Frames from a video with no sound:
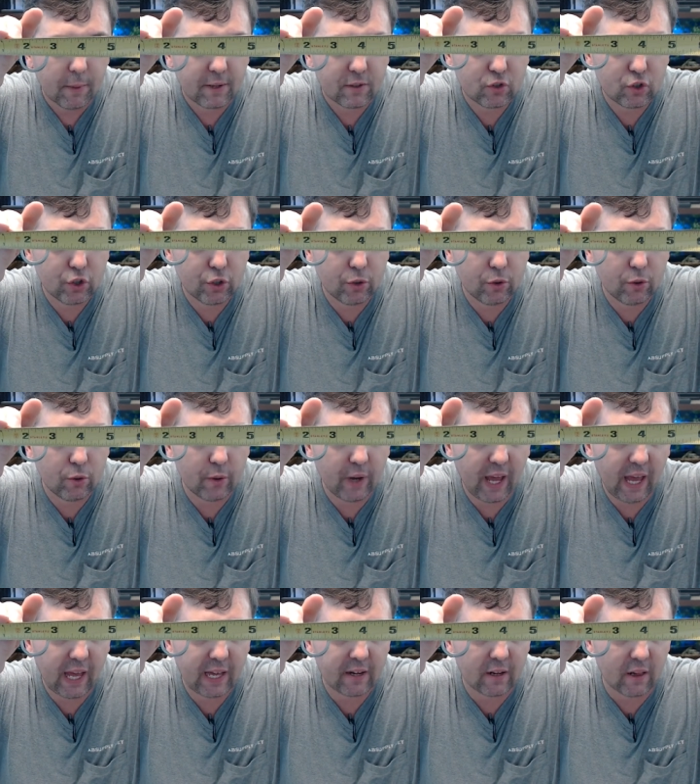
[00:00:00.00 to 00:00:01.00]
2
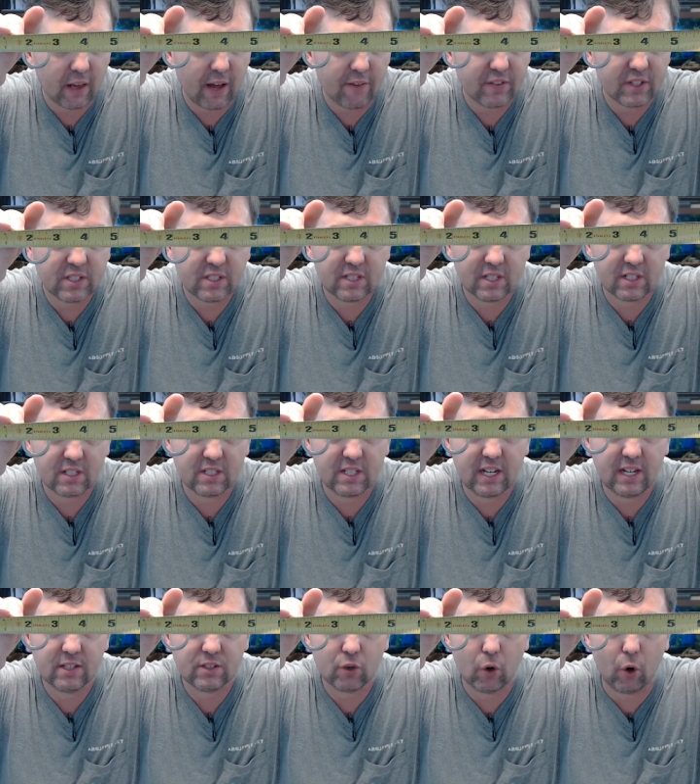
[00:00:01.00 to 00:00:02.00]

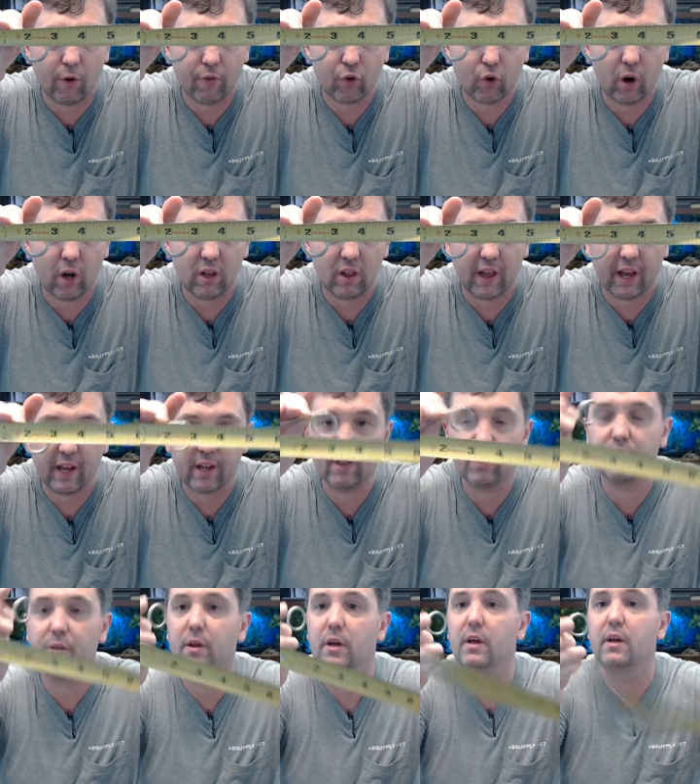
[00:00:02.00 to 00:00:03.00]
11/16 overall
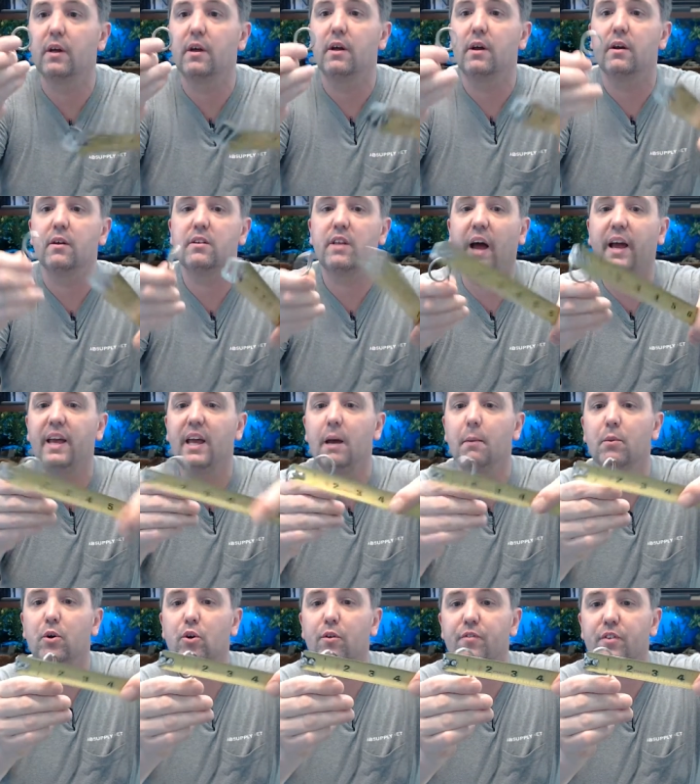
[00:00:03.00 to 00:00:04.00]
length.
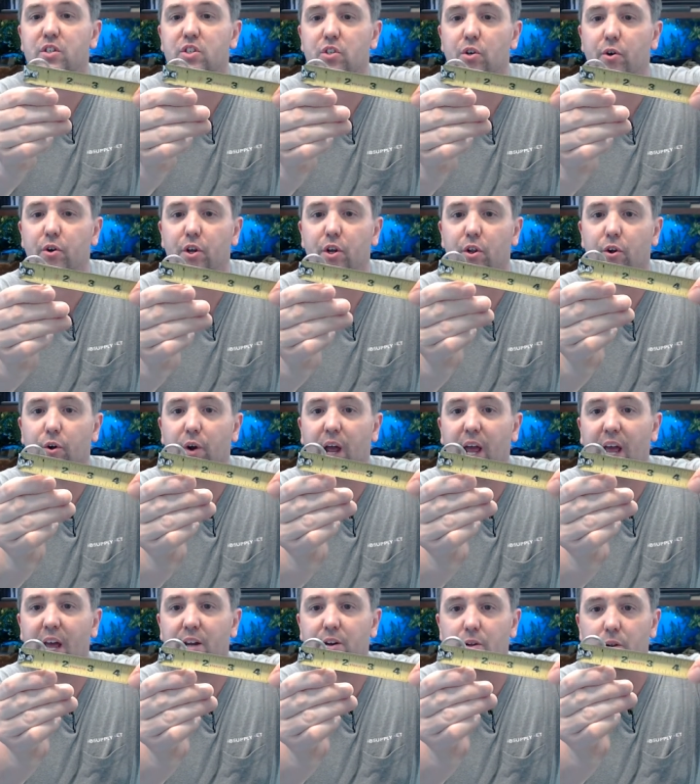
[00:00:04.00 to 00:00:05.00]
Diameter of the circular
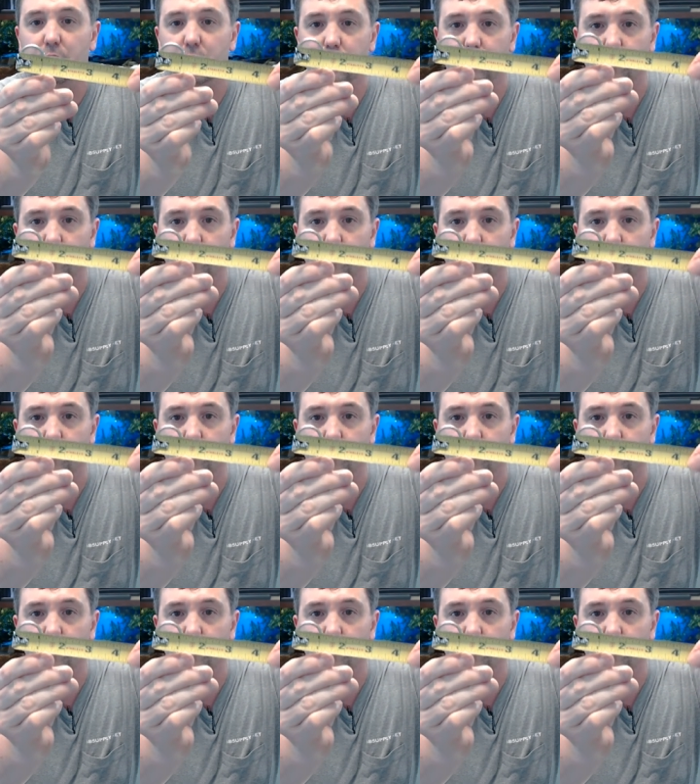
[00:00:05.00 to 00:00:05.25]
handle,